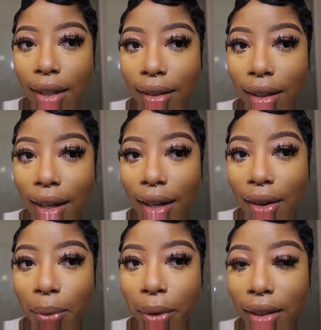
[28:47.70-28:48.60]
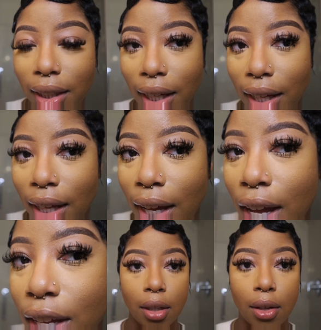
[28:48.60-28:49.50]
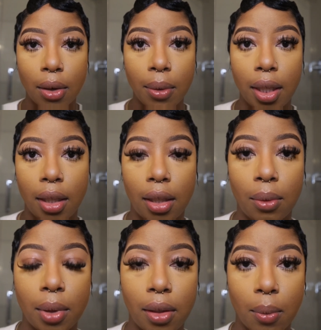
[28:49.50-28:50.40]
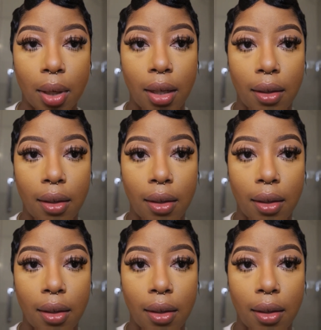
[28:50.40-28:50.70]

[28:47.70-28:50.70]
Looking how I want to look it. I'm gonna go in with one